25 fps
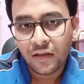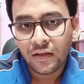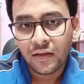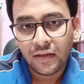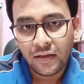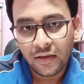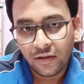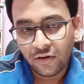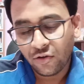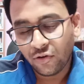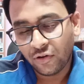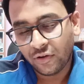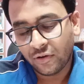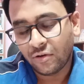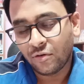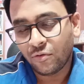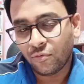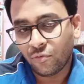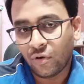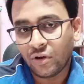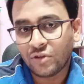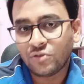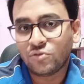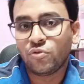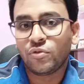you know,
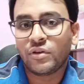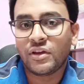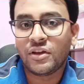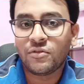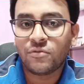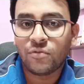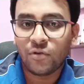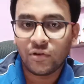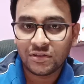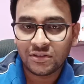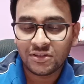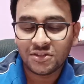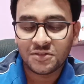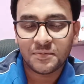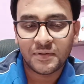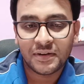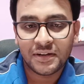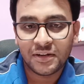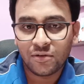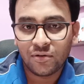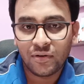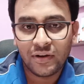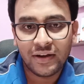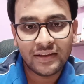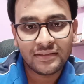who is looking for this
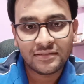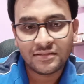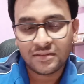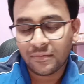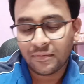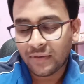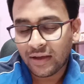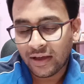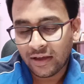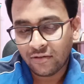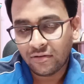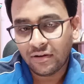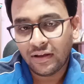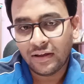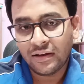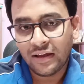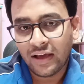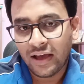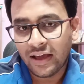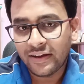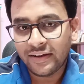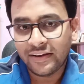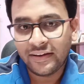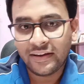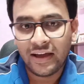particular exam, I'll
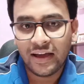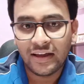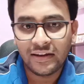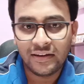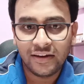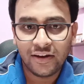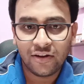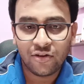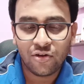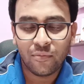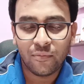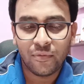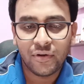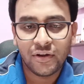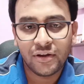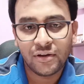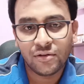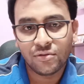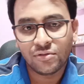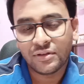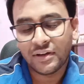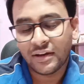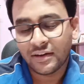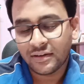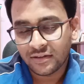highly recommend
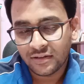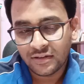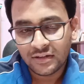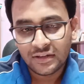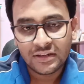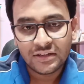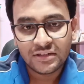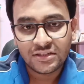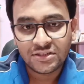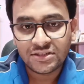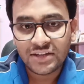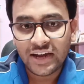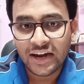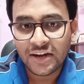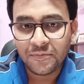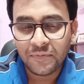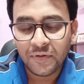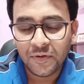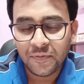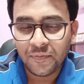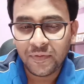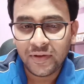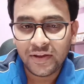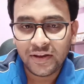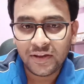you that start
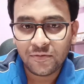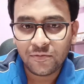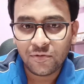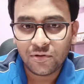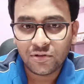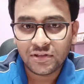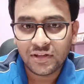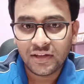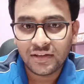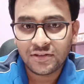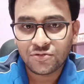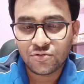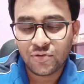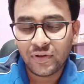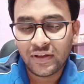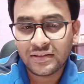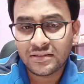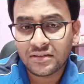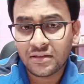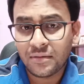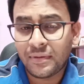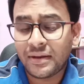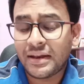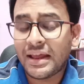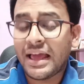preparing for the ISRO
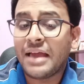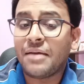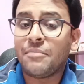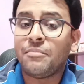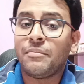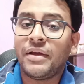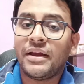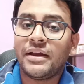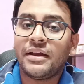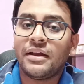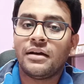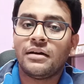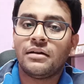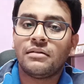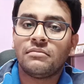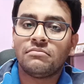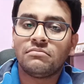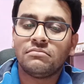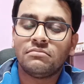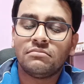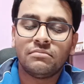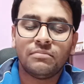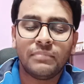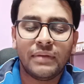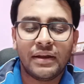exam. And I have made
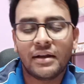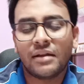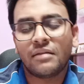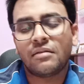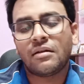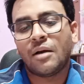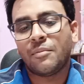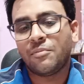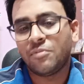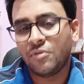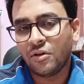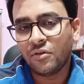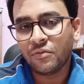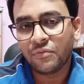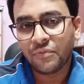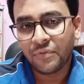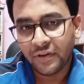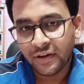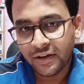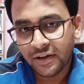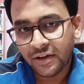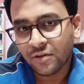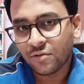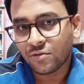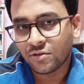a couple of
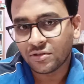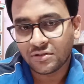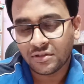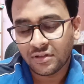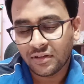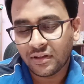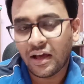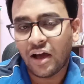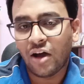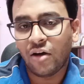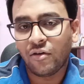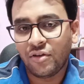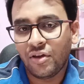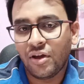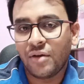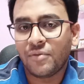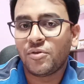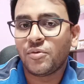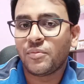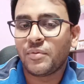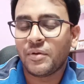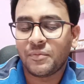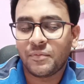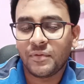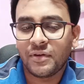videos, you know, how you
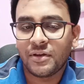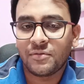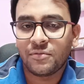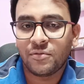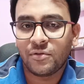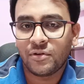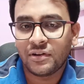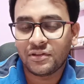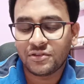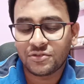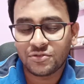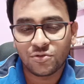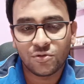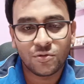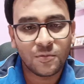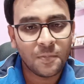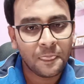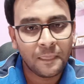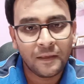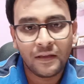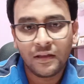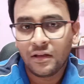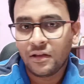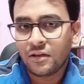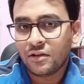have to prepare for ISRO.
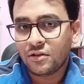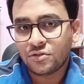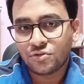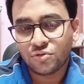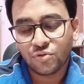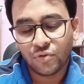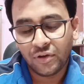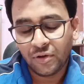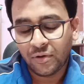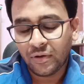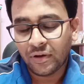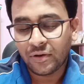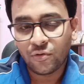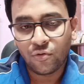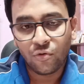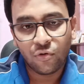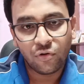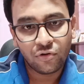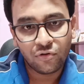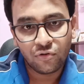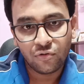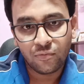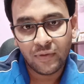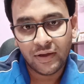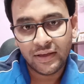So you can
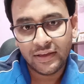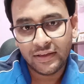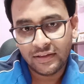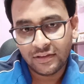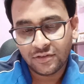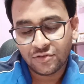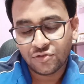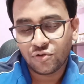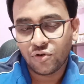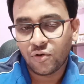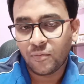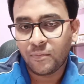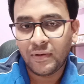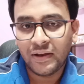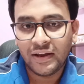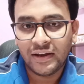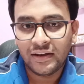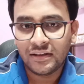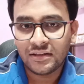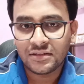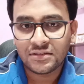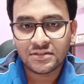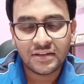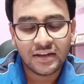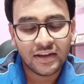go to my ISRO
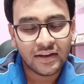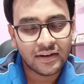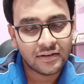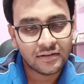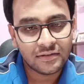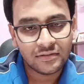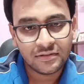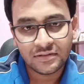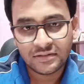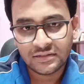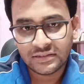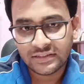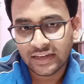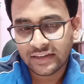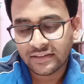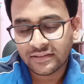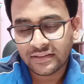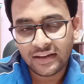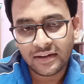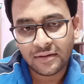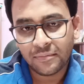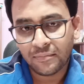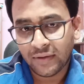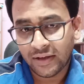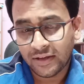playlist and check
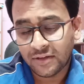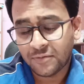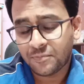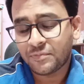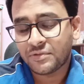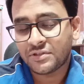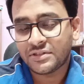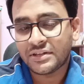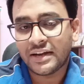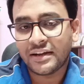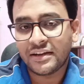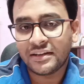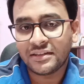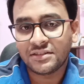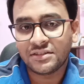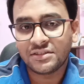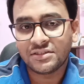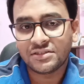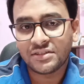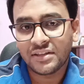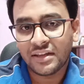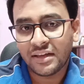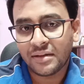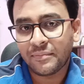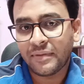that. My strategy
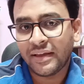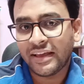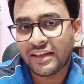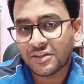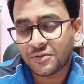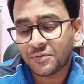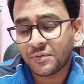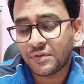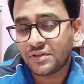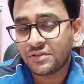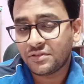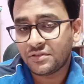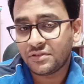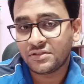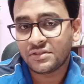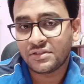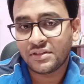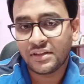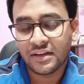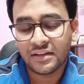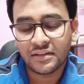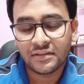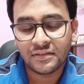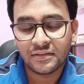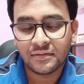is there, my experience is
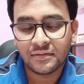there